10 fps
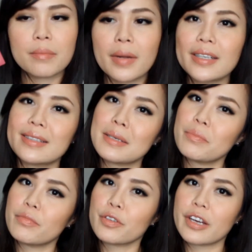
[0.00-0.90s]
My tip
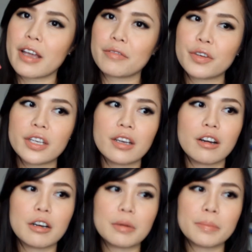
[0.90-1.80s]
for every
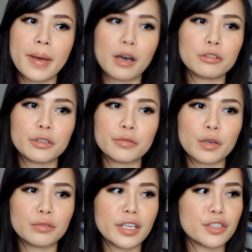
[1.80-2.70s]
powder
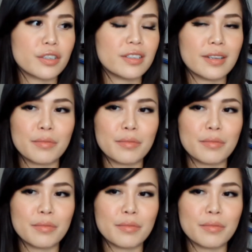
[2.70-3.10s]
foundation,